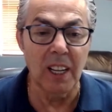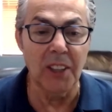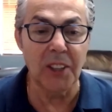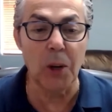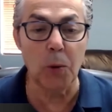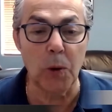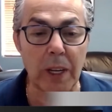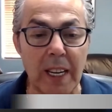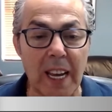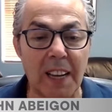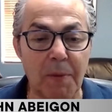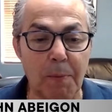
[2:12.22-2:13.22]
We
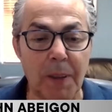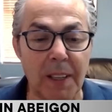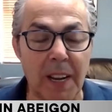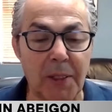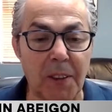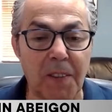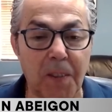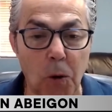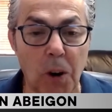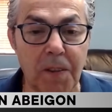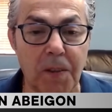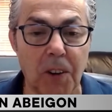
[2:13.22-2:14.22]
have been at the
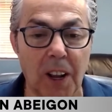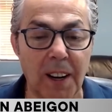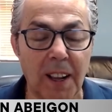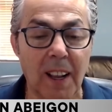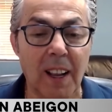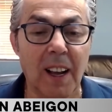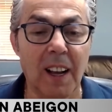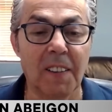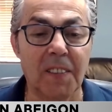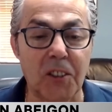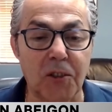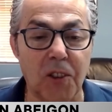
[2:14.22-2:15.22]
forefront
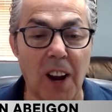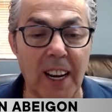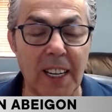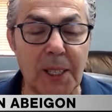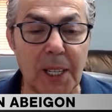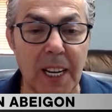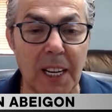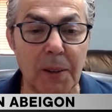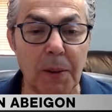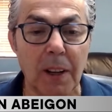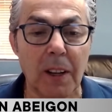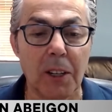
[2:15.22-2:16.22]
of trying to get
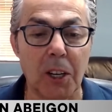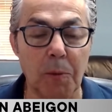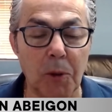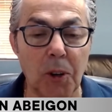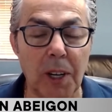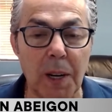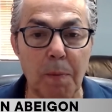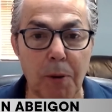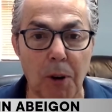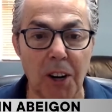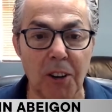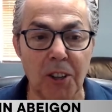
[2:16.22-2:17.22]
community
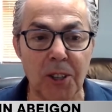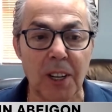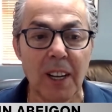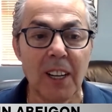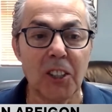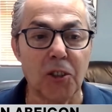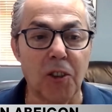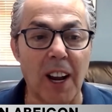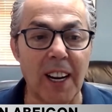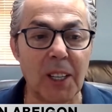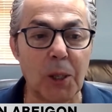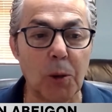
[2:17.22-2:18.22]
partners,
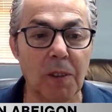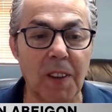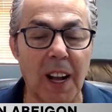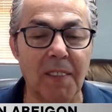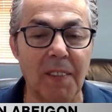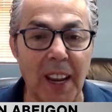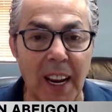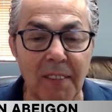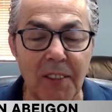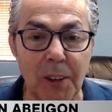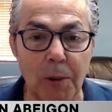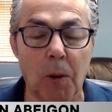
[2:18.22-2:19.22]
trying to involve
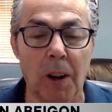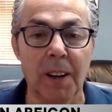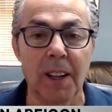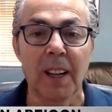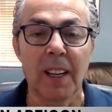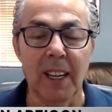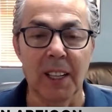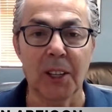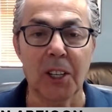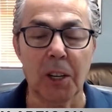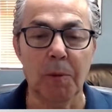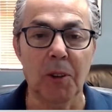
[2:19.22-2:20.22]
everyone in the
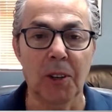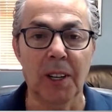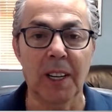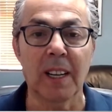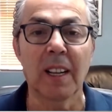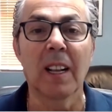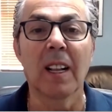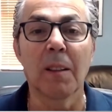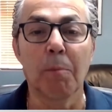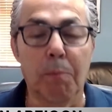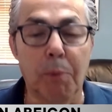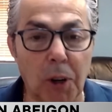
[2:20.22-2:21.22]
community,
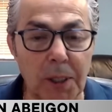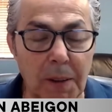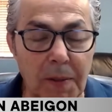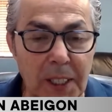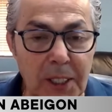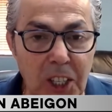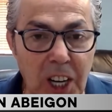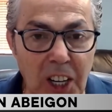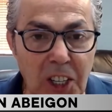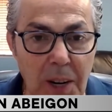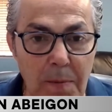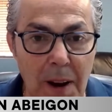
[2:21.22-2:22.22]
board of
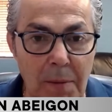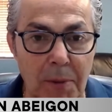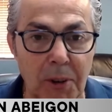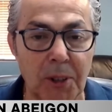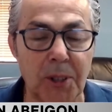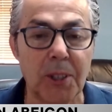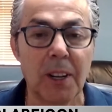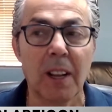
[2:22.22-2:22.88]
education members,